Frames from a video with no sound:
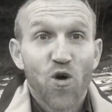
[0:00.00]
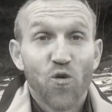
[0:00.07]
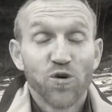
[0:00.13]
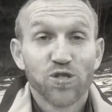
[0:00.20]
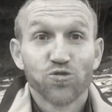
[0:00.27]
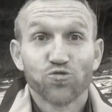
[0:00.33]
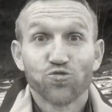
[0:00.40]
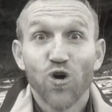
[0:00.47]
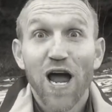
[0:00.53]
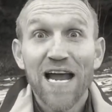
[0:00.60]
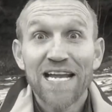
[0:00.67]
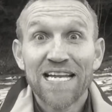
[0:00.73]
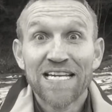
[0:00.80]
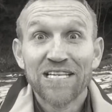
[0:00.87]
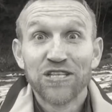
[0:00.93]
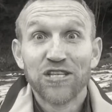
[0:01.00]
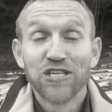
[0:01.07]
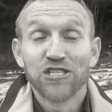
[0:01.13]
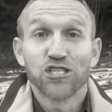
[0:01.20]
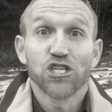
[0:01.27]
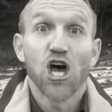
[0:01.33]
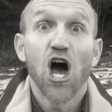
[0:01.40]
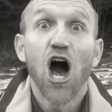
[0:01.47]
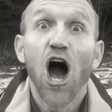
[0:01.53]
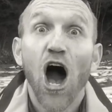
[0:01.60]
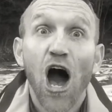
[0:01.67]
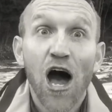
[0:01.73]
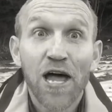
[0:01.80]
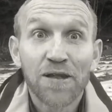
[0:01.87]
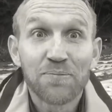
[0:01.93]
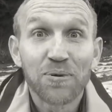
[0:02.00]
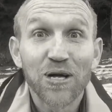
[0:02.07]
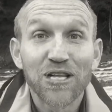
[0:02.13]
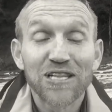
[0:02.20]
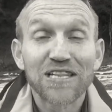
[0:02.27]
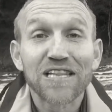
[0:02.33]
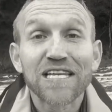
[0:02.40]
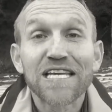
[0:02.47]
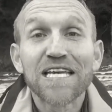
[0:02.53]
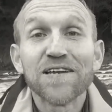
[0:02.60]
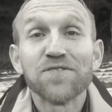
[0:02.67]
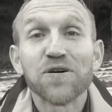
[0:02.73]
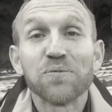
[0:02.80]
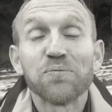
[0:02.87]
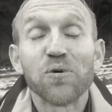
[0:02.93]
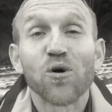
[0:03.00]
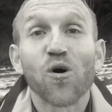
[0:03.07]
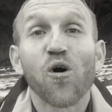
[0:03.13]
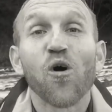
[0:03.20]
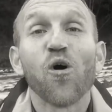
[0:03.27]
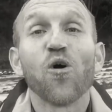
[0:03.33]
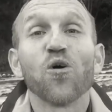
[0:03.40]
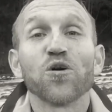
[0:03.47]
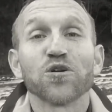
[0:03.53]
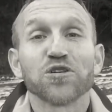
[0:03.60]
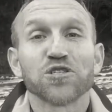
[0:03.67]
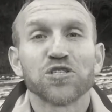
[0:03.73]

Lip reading: was riding this unbelievable horse.